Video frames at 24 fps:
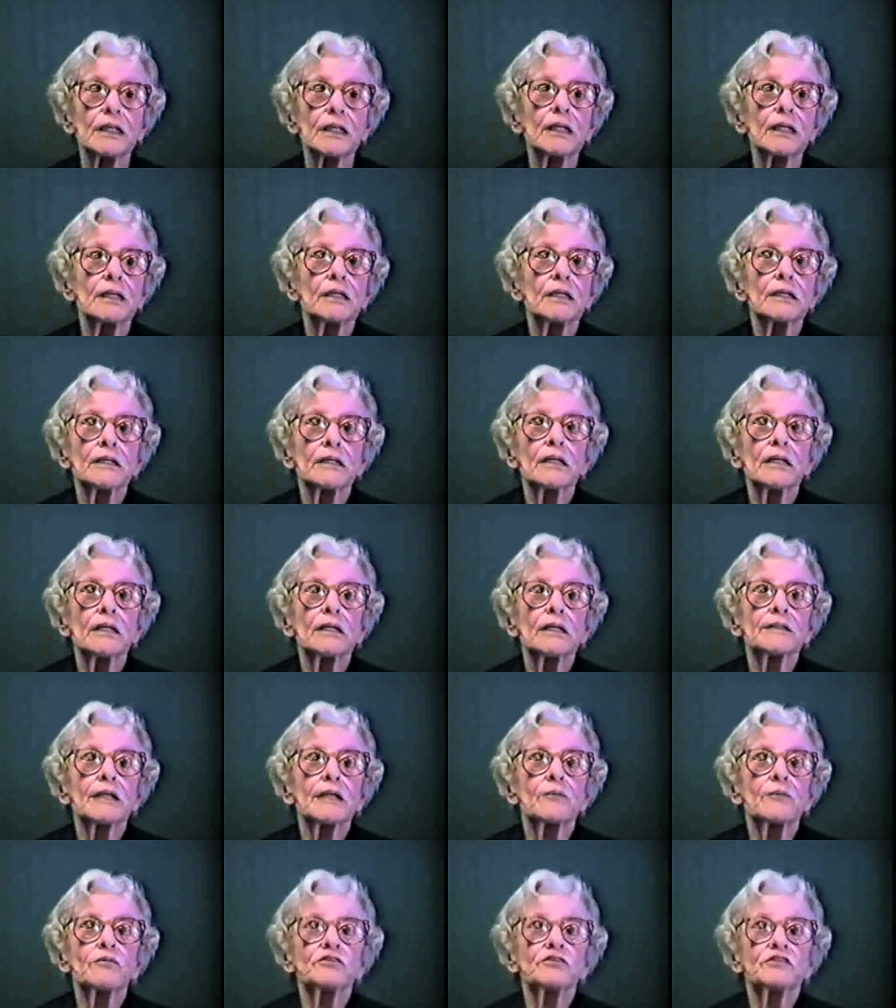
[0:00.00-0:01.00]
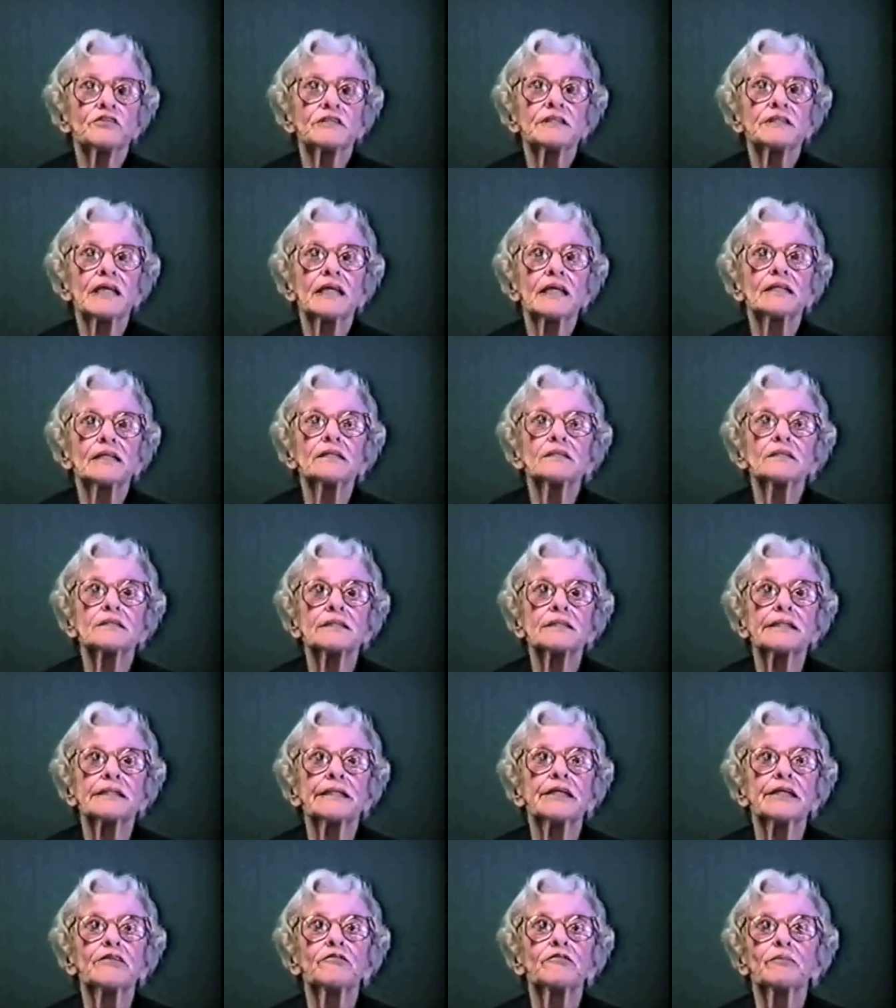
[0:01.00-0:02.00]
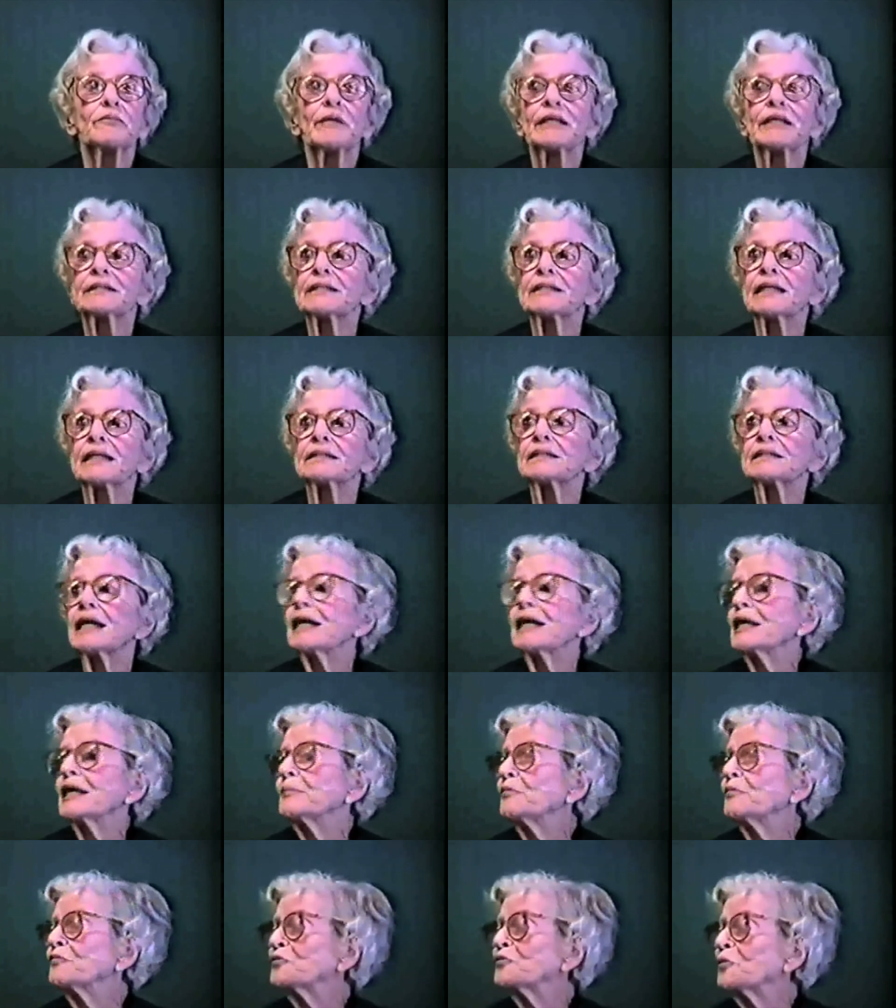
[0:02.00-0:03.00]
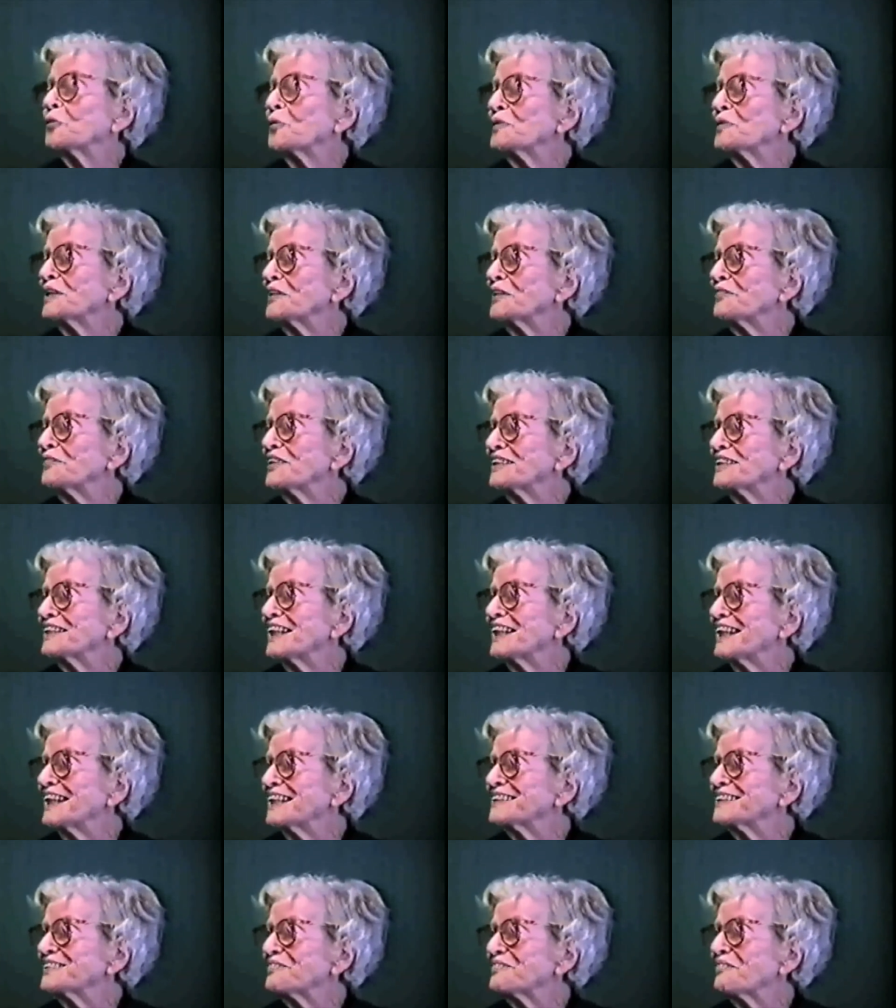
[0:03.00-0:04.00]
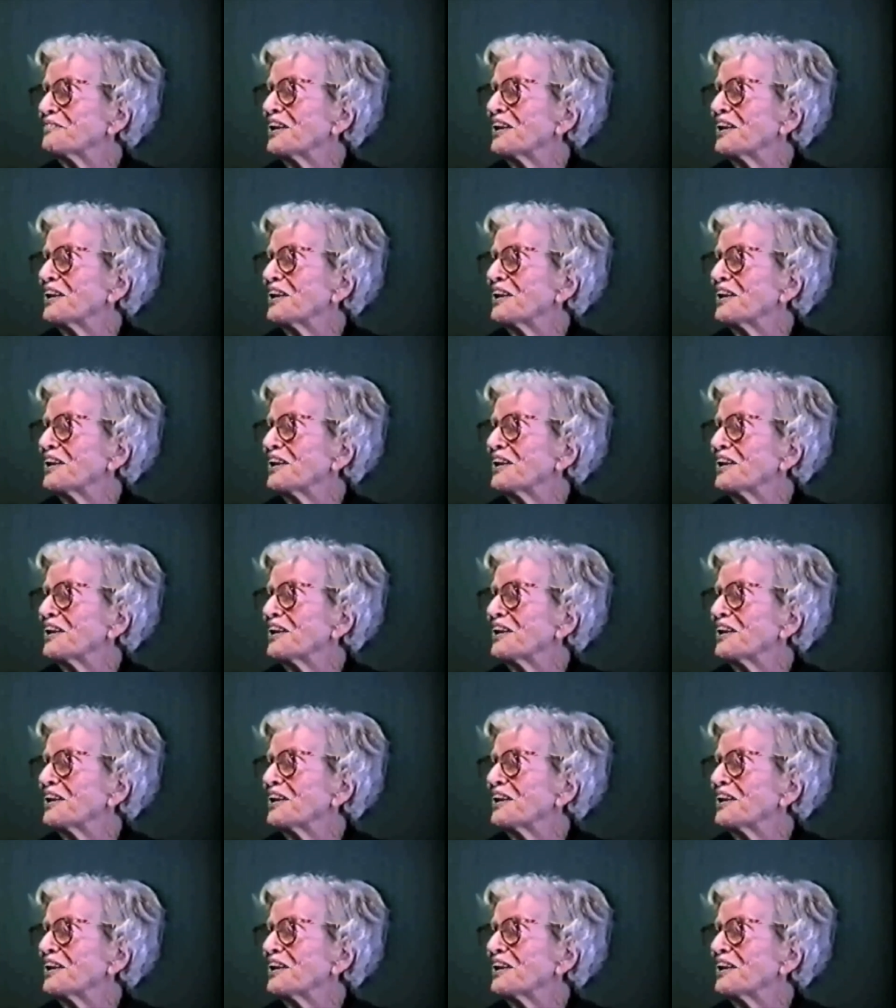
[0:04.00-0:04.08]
Mm. Uh, there was a tendency, even at that time, of not giving dates,